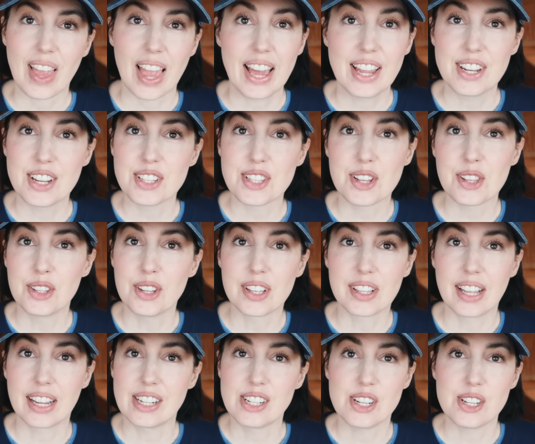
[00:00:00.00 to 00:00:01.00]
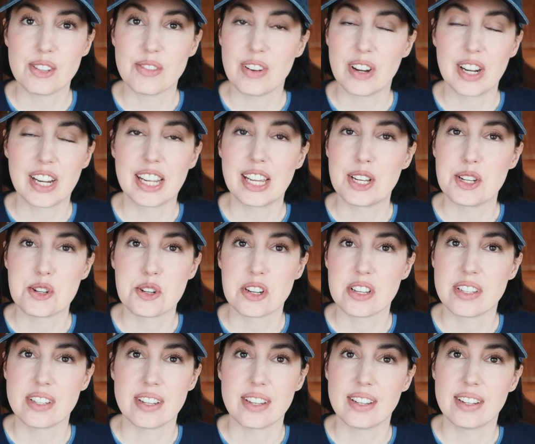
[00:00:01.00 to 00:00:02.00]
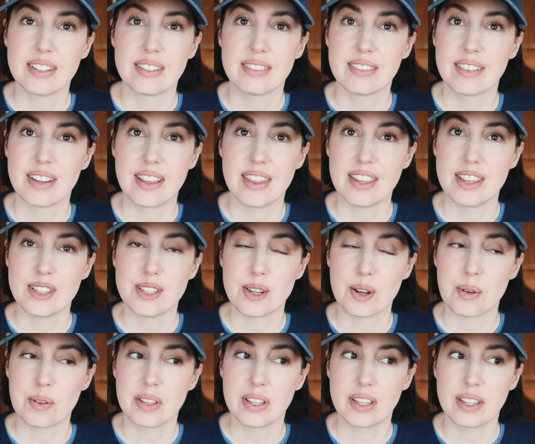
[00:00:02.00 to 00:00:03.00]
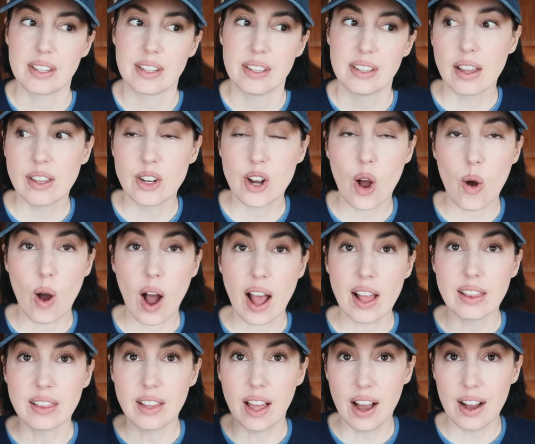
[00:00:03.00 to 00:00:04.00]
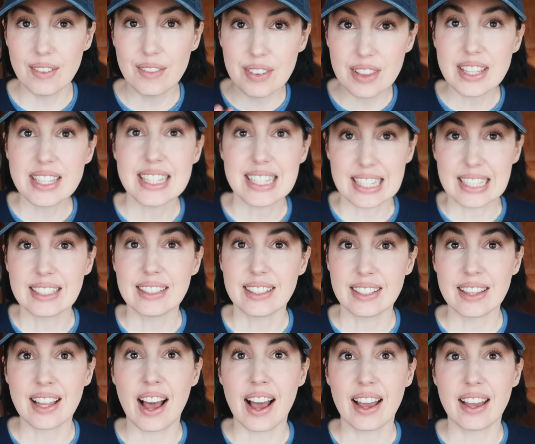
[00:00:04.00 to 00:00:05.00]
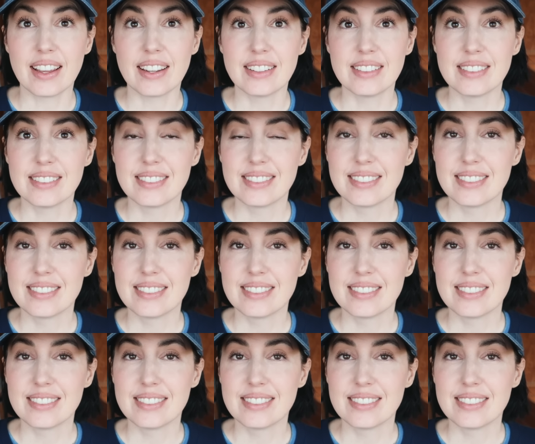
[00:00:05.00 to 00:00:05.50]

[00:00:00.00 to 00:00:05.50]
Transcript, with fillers: It doesn't look like she's very interested in this doeling. You know, I love the Tilly line.